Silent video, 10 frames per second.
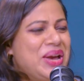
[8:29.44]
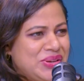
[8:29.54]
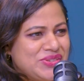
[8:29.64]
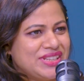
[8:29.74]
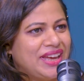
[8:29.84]

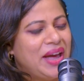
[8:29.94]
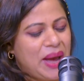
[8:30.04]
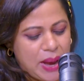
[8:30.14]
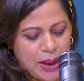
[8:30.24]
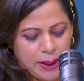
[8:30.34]
you see.
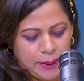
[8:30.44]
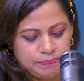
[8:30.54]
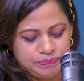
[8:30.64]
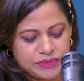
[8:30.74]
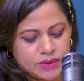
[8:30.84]

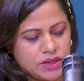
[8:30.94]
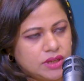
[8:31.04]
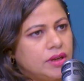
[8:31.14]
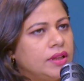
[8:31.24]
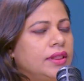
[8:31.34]

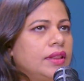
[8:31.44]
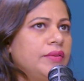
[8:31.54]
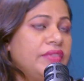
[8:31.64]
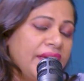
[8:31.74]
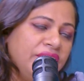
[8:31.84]

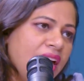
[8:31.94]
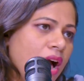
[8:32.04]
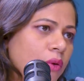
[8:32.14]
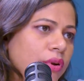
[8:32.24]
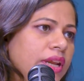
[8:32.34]

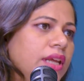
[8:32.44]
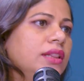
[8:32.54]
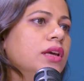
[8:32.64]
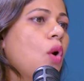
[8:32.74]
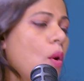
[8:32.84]
There only
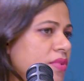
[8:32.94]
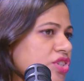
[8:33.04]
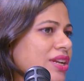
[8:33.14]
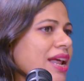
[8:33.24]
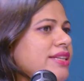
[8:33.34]
the
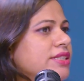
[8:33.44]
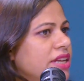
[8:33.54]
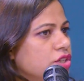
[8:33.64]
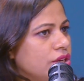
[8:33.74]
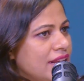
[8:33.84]

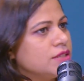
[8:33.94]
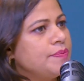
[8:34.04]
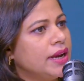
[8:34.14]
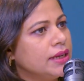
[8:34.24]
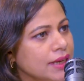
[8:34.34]
commercialization
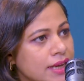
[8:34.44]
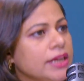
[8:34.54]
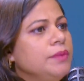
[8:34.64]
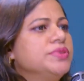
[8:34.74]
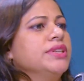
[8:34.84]
aspect
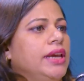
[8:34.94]
creeps